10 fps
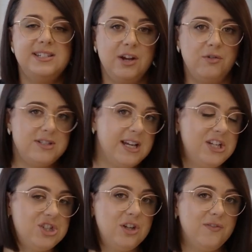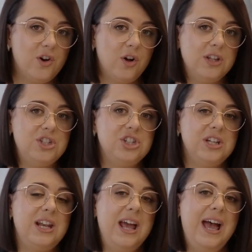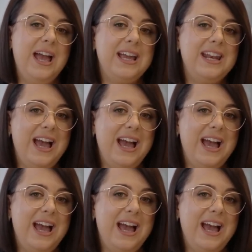degradation of collagen and can